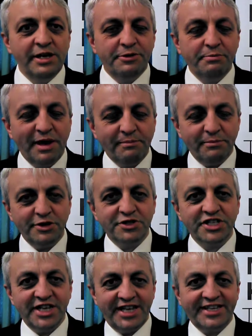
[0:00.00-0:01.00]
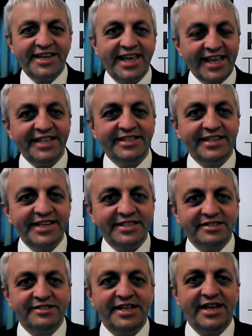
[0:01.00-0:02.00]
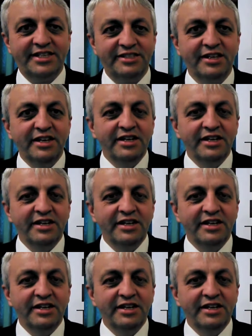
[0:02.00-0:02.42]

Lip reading: the members selecting a candidate to stand,